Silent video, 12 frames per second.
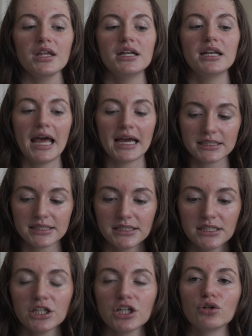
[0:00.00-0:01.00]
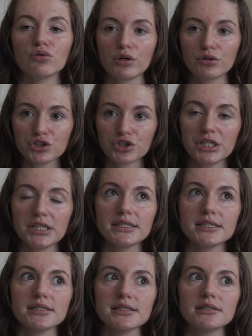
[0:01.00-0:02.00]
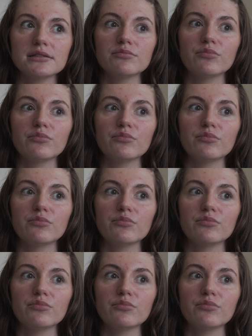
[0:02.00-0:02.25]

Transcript: Next, groceries.